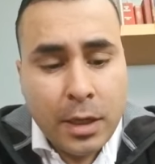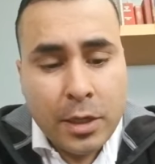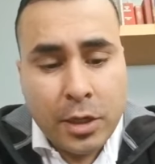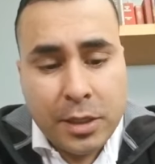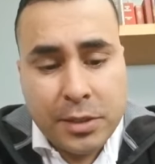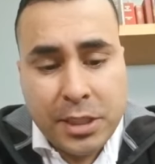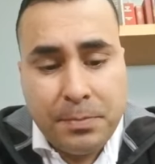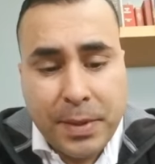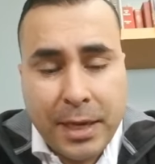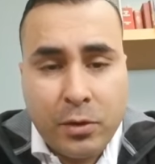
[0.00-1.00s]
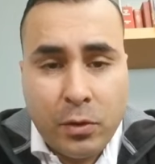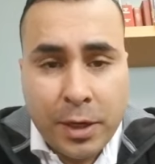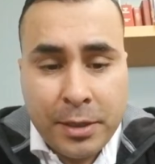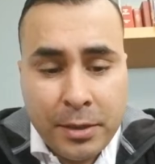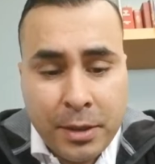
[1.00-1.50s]
You're going to see
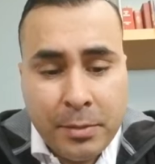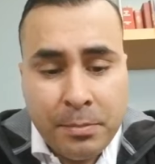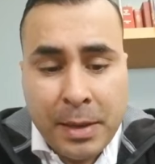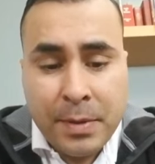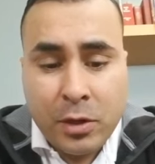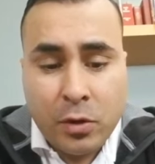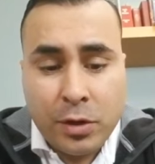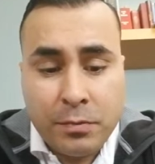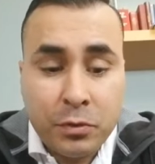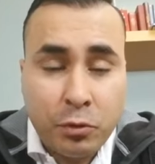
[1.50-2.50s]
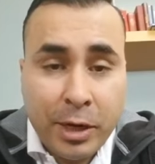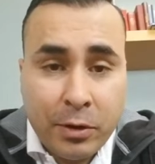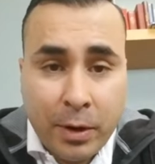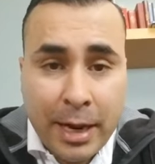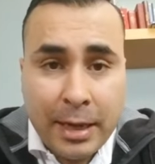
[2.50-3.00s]
Bitcoin maybe go to 3
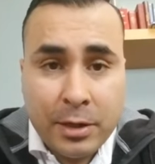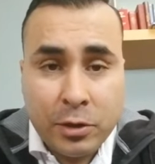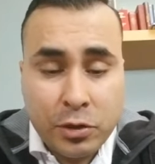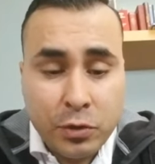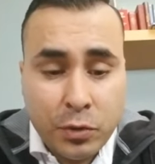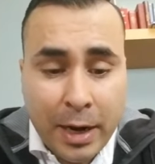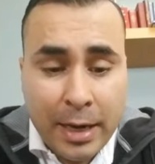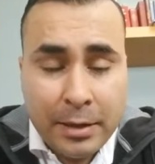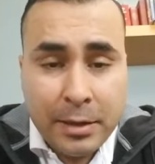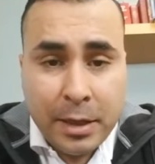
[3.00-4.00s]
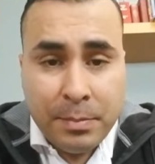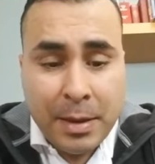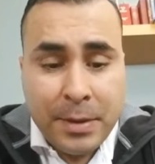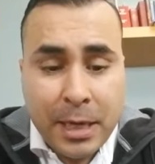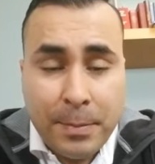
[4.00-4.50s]
grand or 2 grand.
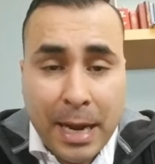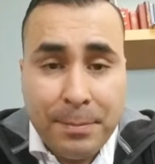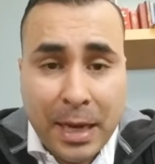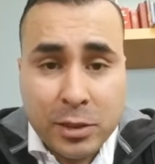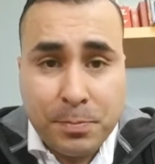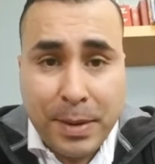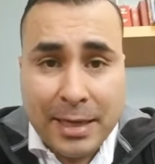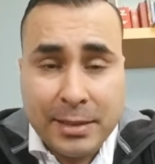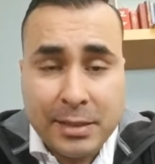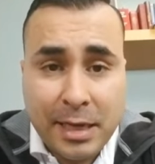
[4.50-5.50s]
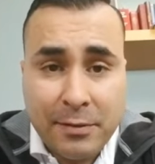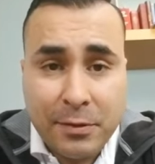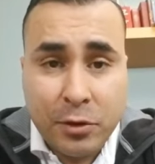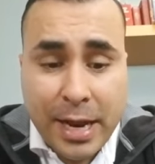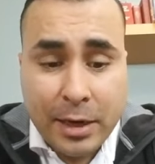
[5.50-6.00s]
Maybe it might bounce back to 7
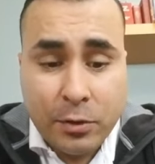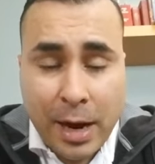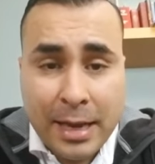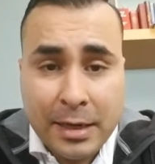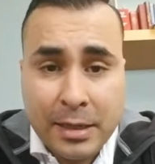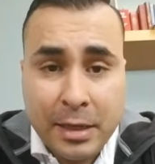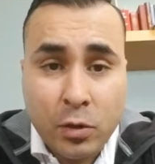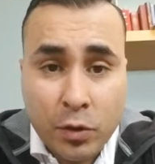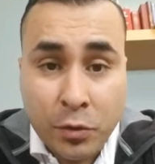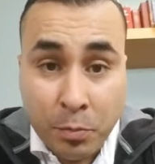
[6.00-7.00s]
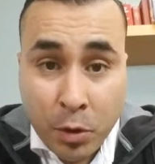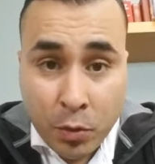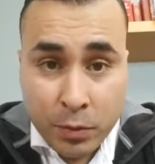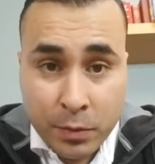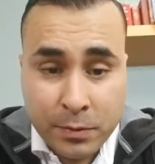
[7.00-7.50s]
or 8 grand and then go to the
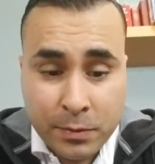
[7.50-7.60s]
moon.